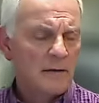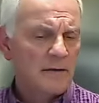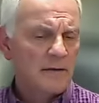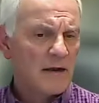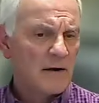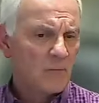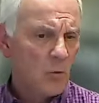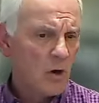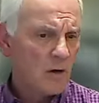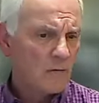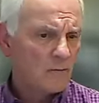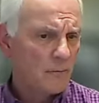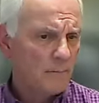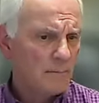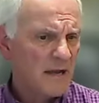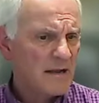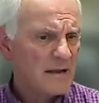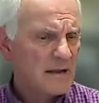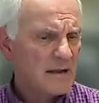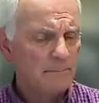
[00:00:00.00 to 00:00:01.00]
that have worked for
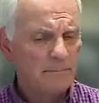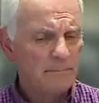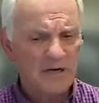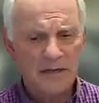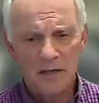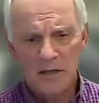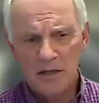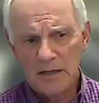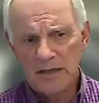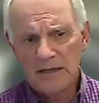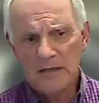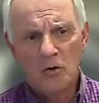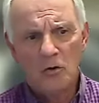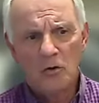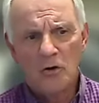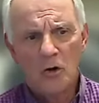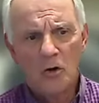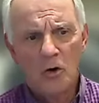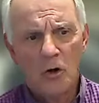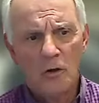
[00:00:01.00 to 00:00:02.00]
big companies like
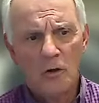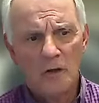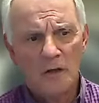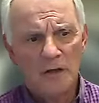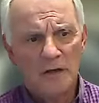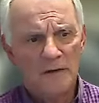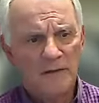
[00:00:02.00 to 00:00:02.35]
Coca Cola,